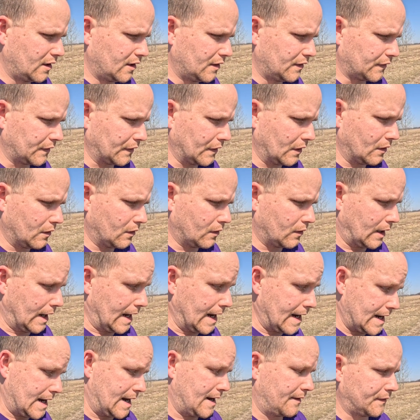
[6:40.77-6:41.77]
so
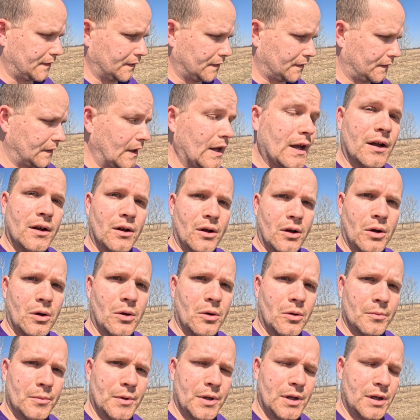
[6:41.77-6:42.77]
I have to stay at
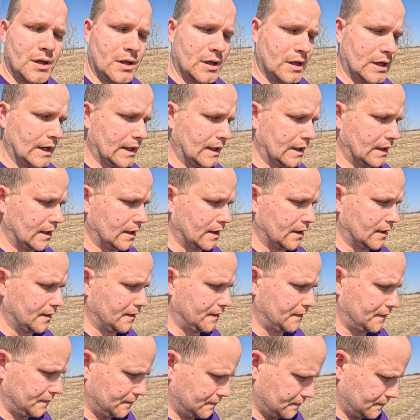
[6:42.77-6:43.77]
home,
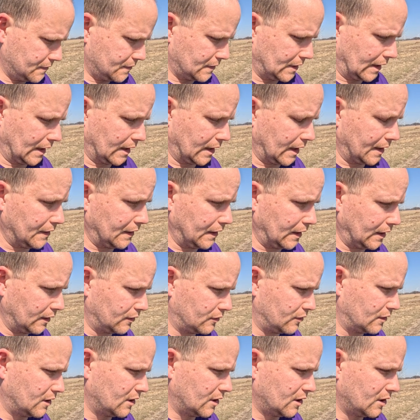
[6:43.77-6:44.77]
and I
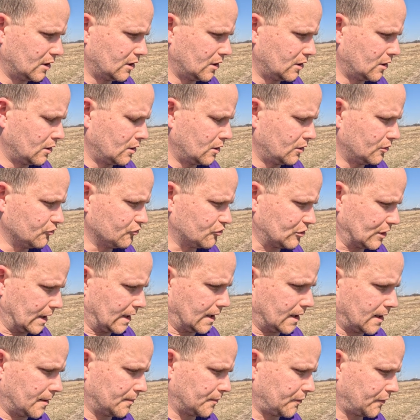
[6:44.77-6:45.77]
need
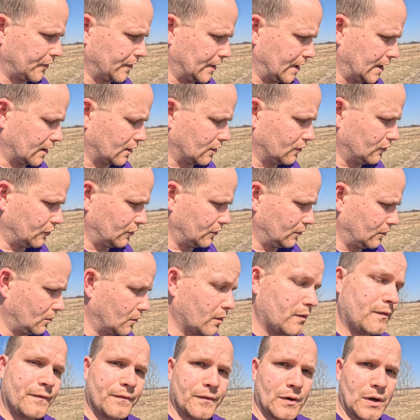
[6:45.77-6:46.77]
jobs that I can do
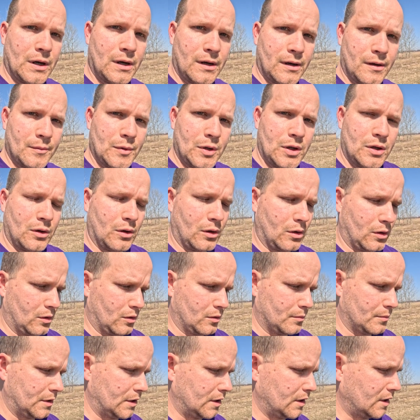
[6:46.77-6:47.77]
from
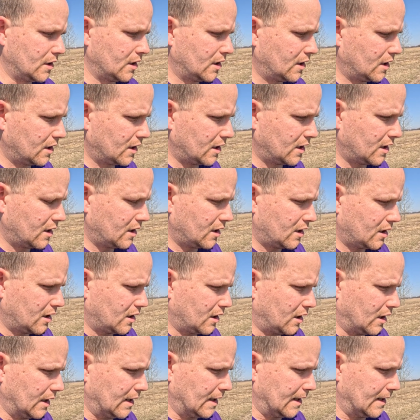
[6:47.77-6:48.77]
home,
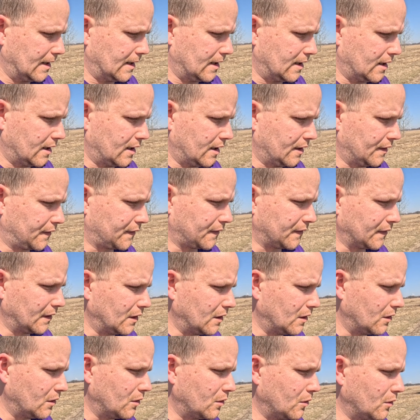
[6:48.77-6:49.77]
and
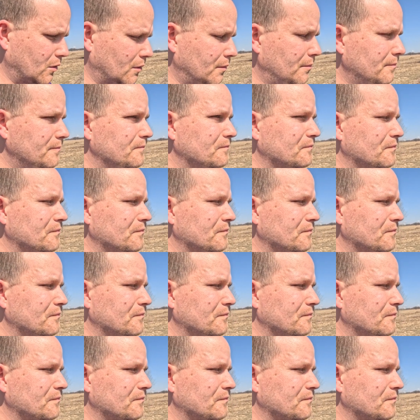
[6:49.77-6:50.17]
so